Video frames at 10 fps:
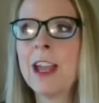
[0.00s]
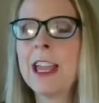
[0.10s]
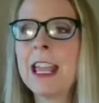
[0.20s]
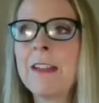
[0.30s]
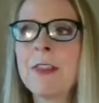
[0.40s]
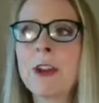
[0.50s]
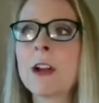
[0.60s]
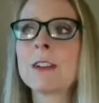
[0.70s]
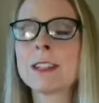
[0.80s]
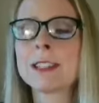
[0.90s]
if there
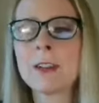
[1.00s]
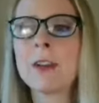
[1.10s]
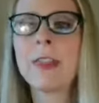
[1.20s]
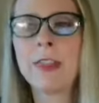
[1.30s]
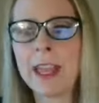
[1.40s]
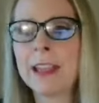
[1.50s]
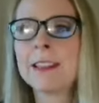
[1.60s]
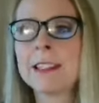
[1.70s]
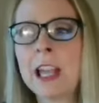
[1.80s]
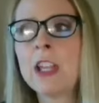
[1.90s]
are still
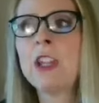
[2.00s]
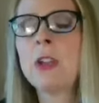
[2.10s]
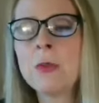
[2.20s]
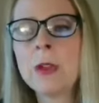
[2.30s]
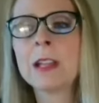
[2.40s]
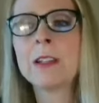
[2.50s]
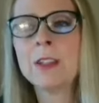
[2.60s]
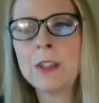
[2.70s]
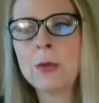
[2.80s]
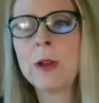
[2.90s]
things that you can
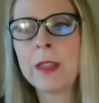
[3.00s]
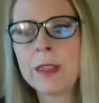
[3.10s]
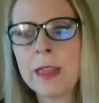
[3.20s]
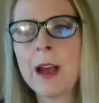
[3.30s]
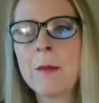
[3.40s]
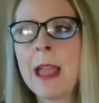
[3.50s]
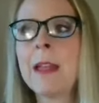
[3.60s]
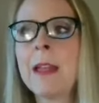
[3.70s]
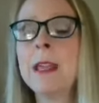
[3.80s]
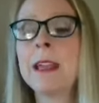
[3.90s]
do with them
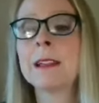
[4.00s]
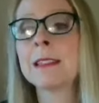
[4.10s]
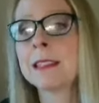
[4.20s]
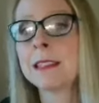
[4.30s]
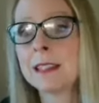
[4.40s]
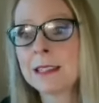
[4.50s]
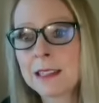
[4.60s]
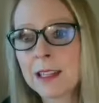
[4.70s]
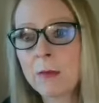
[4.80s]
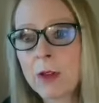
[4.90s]
and be
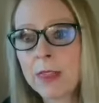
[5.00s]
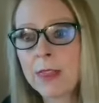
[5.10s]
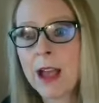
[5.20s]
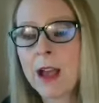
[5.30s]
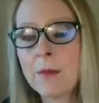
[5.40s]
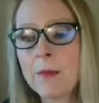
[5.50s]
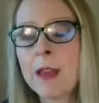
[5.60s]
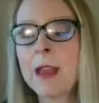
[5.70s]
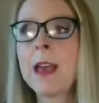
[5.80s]
consistent with them